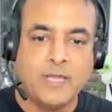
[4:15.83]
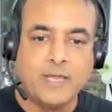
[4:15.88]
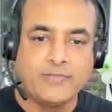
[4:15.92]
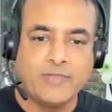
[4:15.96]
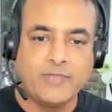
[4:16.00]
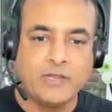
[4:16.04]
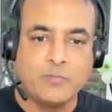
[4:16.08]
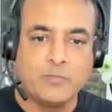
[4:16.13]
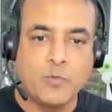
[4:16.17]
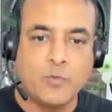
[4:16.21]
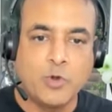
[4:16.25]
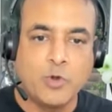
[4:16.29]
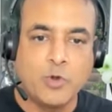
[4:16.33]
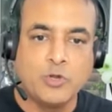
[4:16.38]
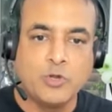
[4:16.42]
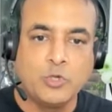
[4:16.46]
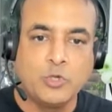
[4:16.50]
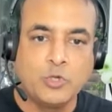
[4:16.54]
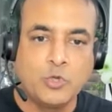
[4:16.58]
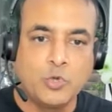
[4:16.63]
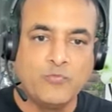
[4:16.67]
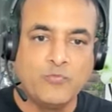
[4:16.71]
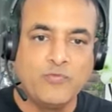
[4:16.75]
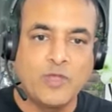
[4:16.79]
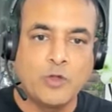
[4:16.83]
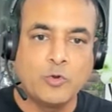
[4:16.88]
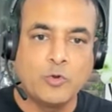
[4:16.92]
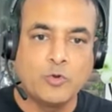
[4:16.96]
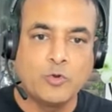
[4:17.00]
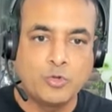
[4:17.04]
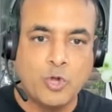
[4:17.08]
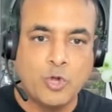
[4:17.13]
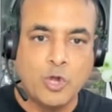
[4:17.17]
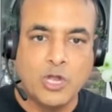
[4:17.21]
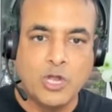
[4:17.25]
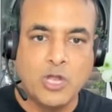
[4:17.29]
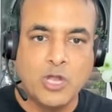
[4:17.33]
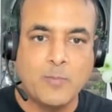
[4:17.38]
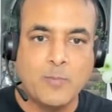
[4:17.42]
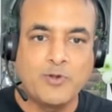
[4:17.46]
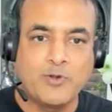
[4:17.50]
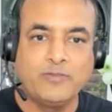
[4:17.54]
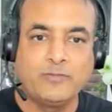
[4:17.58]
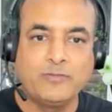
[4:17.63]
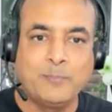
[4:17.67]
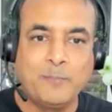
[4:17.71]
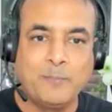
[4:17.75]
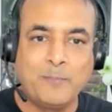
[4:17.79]
Then in module 2, we are going to talk
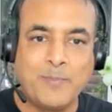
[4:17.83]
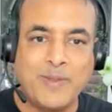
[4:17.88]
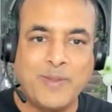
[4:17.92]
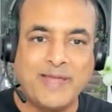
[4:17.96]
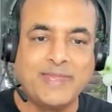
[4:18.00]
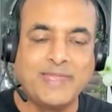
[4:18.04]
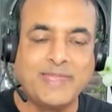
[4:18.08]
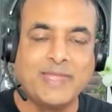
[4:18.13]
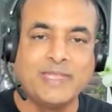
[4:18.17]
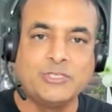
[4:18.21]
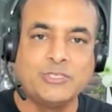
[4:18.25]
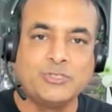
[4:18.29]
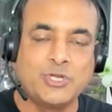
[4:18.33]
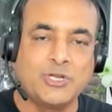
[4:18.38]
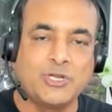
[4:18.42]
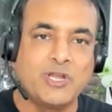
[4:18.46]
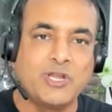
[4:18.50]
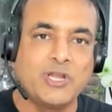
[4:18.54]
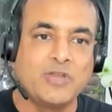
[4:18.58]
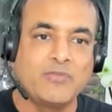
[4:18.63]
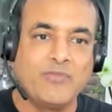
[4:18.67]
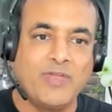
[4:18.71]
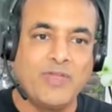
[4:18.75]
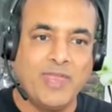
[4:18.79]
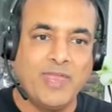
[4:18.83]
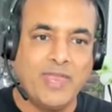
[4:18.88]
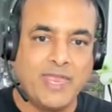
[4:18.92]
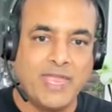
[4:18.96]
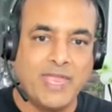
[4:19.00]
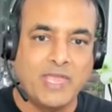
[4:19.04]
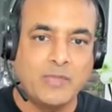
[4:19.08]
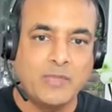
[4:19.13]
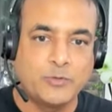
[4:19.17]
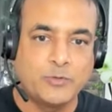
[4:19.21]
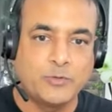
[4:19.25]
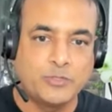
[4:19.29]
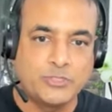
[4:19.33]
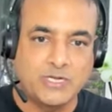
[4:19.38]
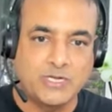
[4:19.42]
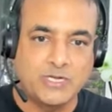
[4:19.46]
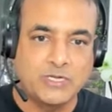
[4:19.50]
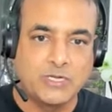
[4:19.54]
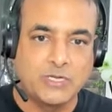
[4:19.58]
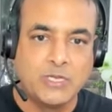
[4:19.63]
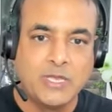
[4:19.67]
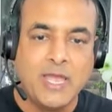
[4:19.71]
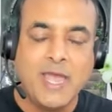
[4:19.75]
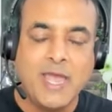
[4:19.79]
about is planning a generative AI
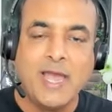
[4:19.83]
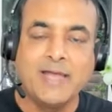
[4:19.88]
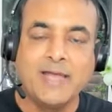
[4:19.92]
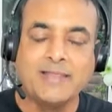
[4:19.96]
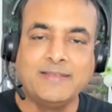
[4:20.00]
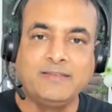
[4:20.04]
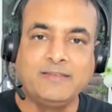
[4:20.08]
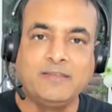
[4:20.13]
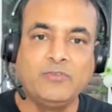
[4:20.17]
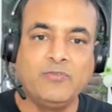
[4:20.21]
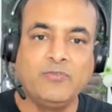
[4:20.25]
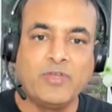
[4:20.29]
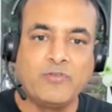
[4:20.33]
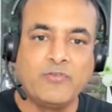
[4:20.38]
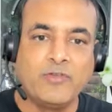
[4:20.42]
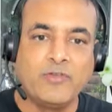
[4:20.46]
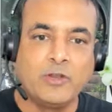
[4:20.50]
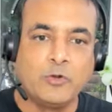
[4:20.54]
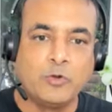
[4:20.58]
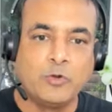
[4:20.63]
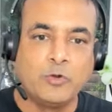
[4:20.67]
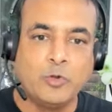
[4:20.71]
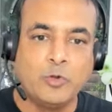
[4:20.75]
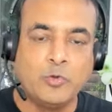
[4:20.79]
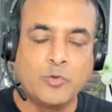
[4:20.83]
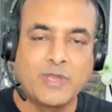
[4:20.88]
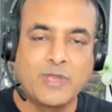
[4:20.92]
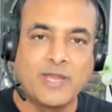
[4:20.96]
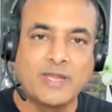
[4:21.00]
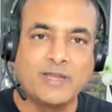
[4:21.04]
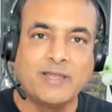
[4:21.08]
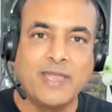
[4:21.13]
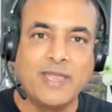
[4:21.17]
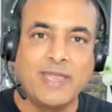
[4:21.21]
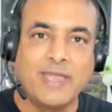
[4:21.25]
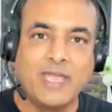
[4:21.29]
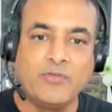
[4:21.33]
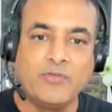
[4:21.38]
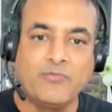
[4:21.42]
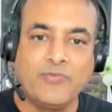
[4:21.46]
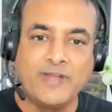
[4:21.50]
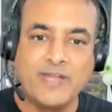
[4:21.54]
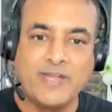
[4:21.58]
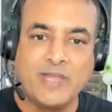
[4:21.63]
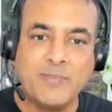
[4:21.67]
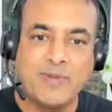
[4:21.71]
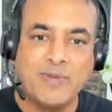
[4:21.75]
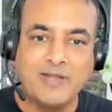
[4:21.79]
project. And this is where we're going to look at AI
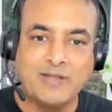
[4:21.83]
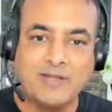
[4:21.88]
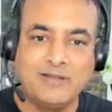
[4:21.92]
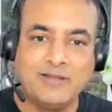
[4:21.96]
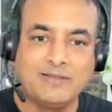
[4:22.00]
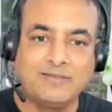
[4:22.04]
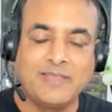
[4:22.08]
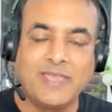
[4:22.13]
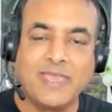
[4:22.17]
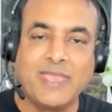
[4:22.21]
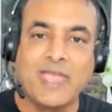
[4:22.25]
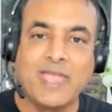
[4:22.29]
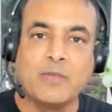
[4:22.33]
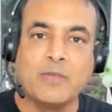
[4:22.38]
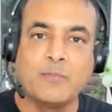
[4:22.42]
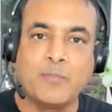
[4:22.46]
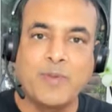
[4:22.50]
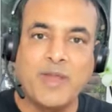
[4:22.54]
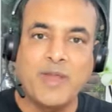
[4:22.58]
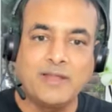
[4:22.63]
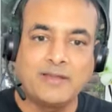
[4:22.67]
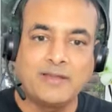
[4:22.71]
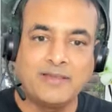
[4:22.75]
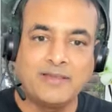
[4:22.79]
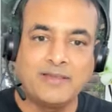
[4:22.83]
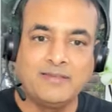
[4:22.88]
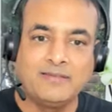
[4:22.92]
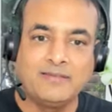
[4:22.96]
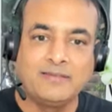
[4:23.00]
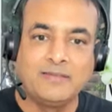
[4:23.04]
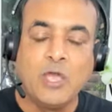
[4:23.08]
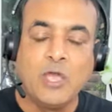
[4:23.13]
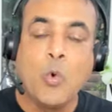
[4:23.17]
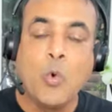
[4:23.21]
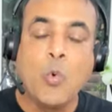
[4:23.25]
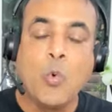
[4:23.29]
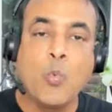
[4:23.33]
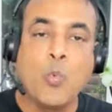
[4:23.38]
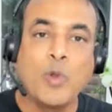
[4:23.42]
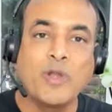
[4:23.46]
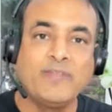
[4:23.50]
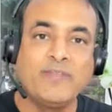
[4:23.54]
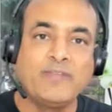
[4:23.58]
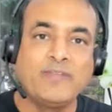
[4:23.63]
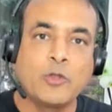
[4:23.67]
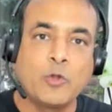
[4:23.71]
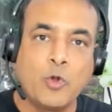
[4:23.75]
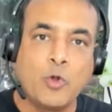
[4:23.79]
fundamentals, AI in practice,
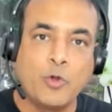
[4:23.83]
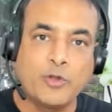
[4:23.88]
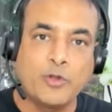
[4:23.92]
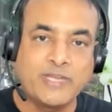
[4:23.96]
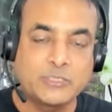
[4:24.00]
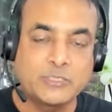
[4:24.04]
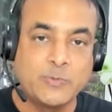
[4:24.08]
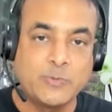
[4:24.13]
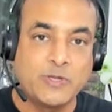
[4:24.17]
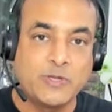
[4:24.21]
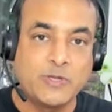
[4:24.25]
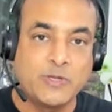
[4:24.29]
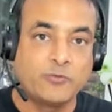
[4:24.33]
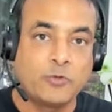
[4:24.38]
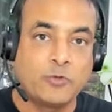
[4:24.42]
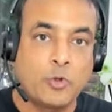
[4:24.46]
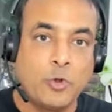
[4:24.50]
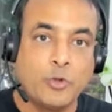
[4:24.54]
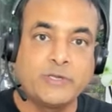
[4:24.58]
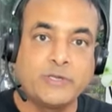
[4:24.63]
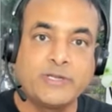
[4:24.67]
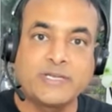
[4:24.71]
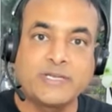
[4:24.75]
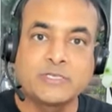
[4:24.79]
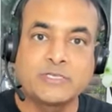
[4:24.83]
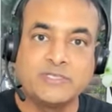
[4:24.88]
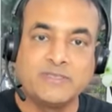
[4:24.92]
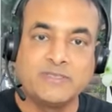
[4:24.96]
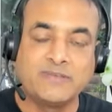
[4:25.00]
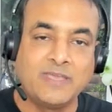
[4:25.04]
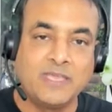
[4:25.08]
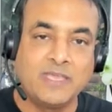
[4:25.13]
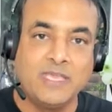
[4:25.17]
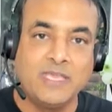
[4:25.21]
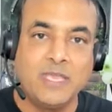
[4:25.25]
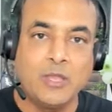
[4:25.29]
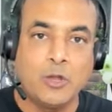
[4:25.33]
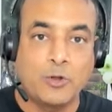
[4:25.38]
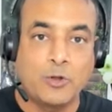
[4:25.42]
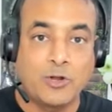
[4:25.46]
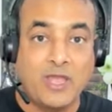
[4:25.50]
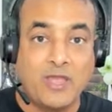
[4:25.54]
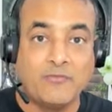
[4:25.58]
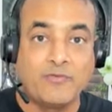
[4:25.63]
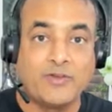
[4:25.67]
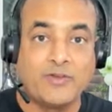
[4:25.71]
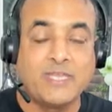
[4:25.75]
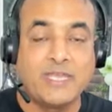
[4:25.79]
what is a context, because context is key or
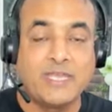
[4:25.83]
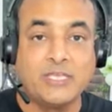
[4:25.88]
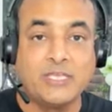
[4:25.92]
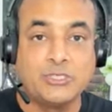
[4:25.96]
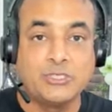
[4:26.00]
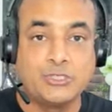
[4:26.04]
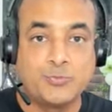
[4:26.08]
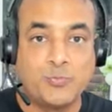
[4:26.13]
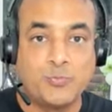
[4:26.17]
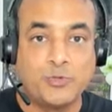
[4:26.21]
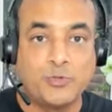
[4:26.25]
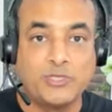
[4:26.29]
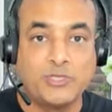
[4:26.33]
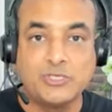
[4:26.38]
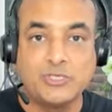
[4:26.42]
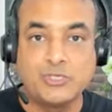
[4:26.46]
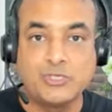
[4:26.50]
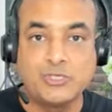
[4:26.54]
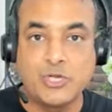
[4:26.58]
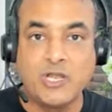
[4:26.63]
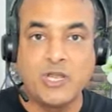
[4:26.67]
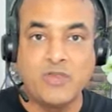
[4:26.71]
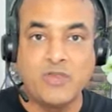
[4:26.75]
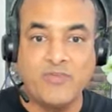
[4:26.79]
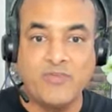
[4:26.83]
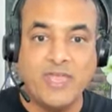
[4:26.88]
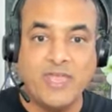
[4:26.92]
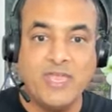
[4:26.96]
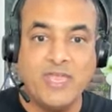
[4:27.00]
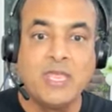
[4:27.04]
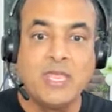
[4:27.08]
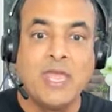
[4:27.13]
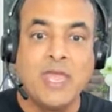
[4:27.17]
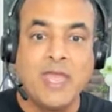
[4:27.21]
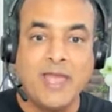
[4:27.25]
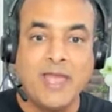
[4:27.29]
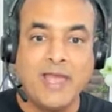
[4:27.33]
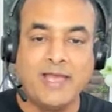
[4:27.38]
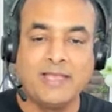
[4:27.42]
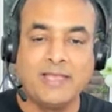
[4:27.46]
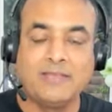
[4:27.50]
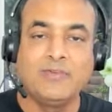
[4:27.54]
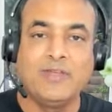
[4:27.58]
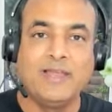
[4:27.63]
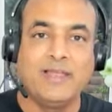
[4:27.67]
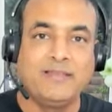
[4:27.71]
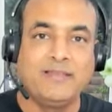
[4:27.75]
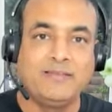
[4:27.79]
everything in both in generative AI
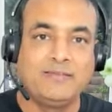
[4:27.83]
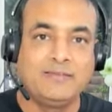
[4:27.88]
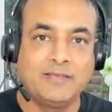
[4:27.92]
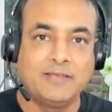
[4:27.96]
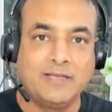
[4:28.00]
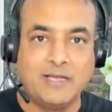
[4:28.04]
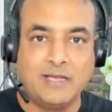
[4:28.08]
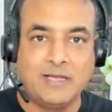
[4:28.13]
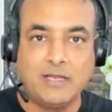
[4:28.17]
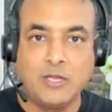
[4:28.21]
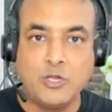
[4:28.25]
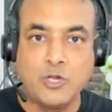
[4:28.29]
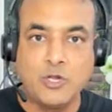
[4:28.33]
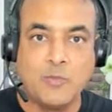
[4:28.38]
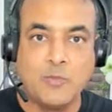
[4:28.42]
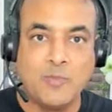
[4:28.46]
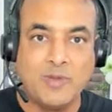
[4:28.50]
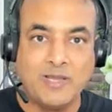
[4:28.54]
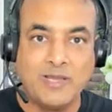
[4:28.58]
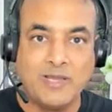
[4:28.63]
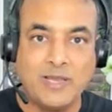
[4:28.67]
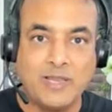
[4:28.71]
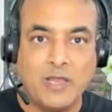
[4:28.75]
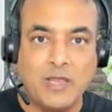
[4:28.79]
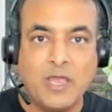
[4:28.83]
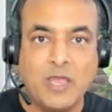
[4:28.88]
as well as normal.